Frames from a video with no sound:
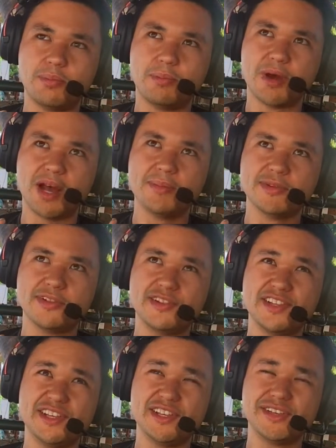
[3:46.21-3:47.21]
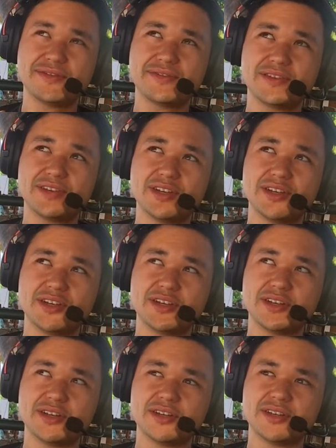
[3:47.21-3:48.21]
I believe,
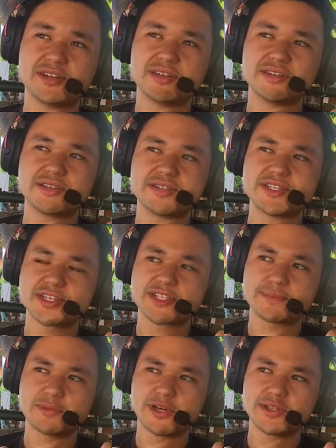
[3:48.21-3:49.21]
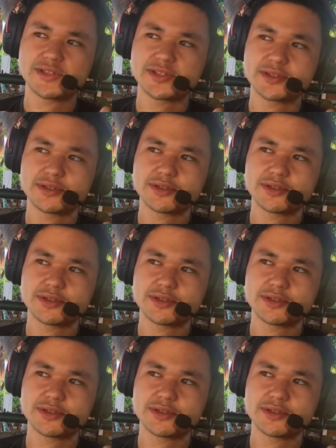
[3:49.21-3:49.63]
6 months,